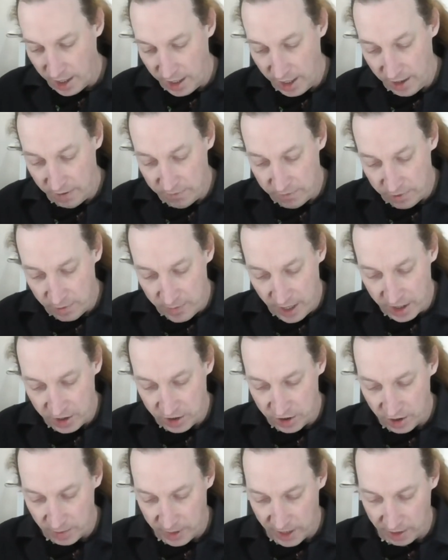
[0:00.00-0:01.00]

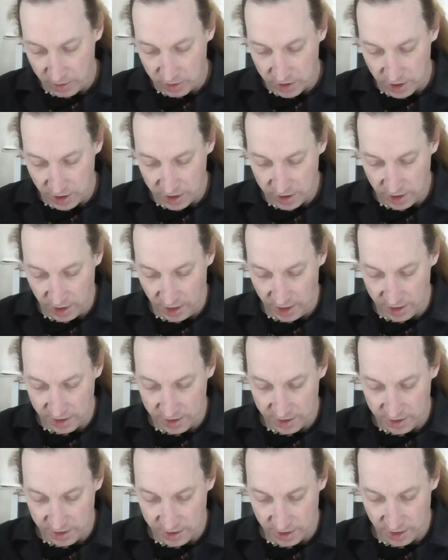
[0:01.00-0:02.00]
information about it.
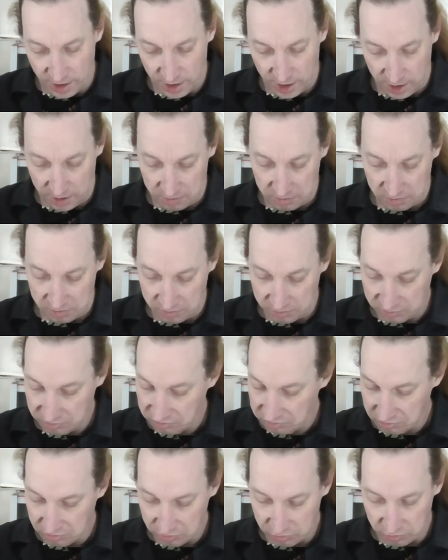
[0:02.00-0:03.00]
It's
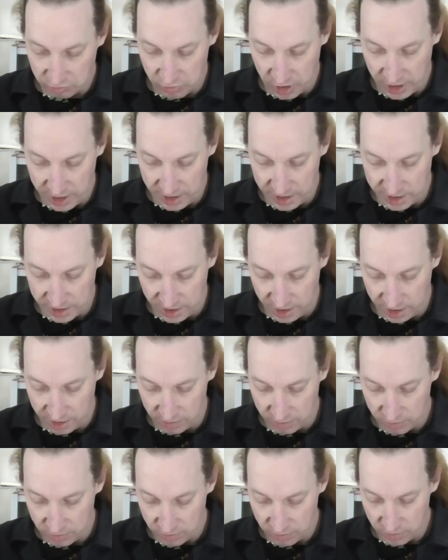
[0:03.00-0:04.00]
released in
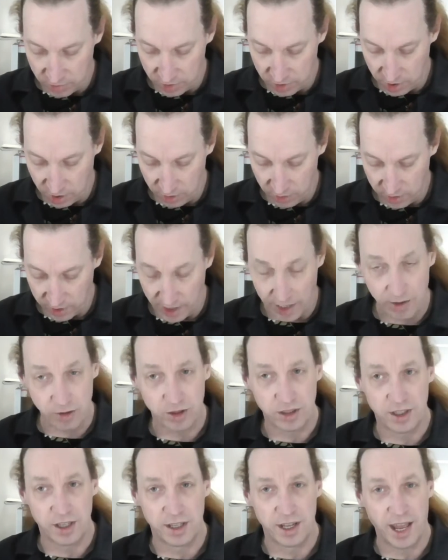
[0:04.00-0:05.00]

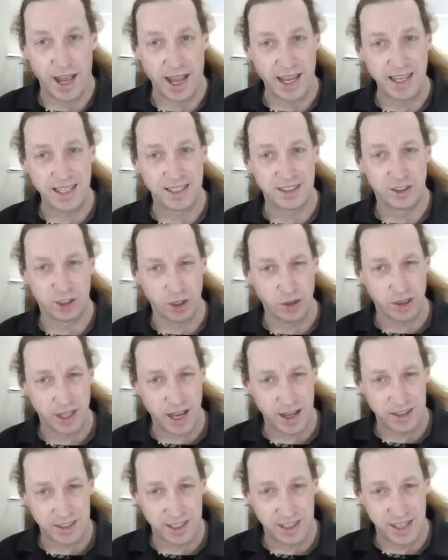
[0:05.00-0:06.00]

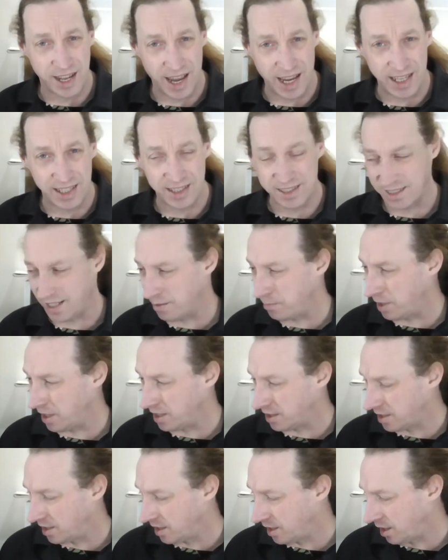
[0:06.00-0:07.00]
2008. That
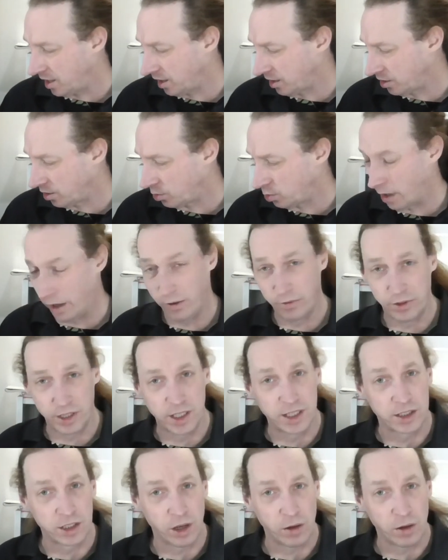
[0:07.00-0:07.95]
makes it like 12 years